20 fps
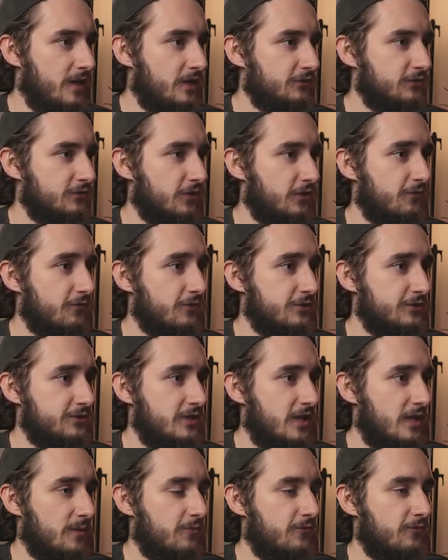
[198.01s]
So the first
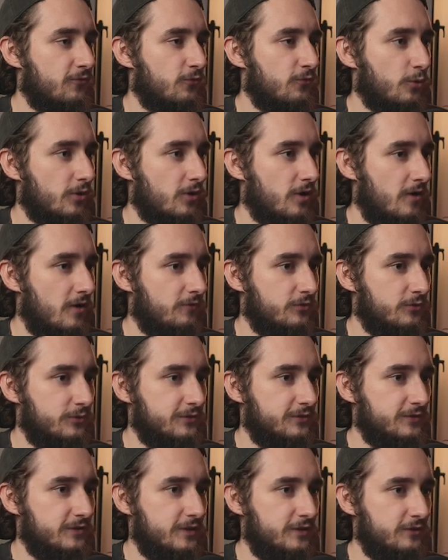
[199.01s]
step for
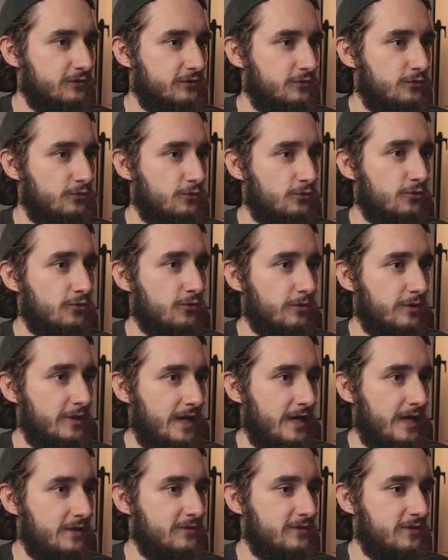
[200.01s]
Confluence is to
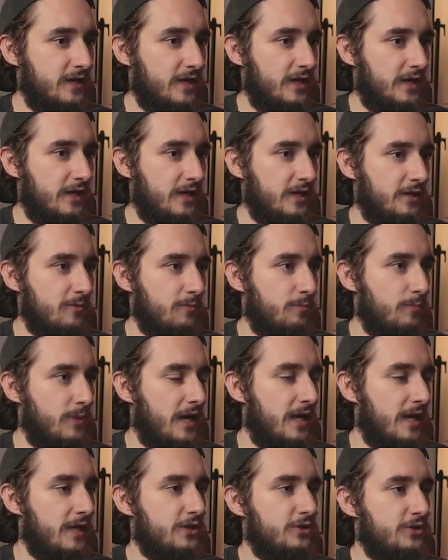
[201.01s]
create a
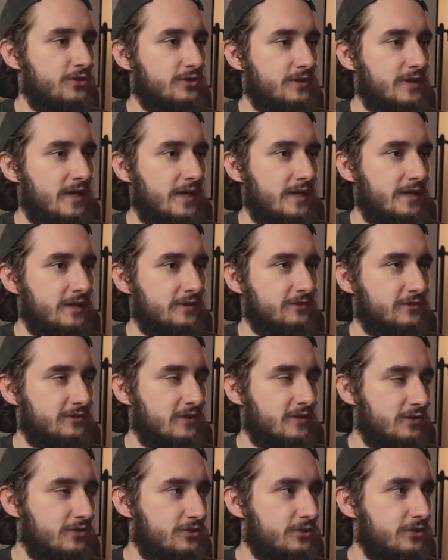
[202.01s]
page that is
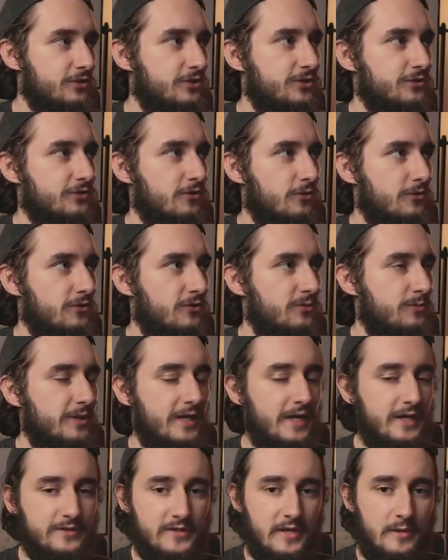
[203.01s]
essentially just going to be
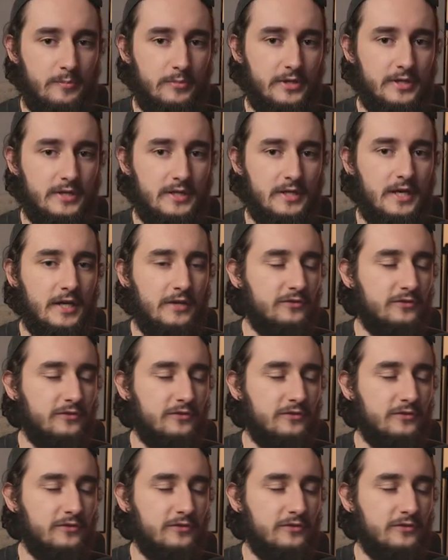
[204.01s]
a template.